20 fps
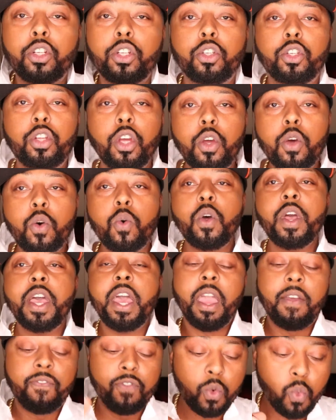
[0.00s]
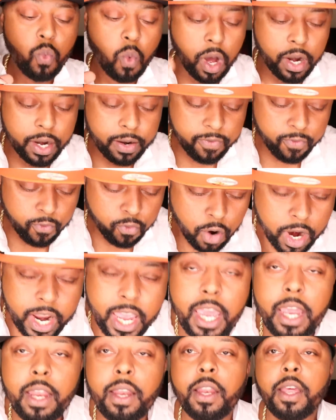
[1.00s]
to do. If you want to
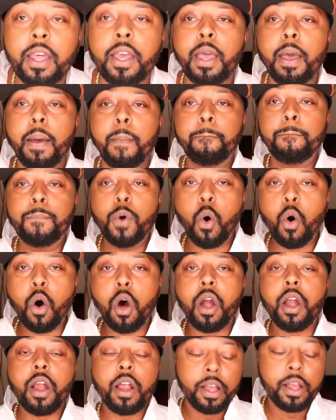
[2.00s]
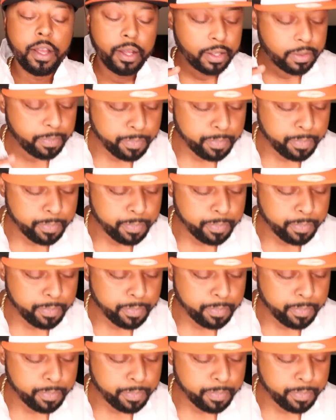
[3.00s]
read more,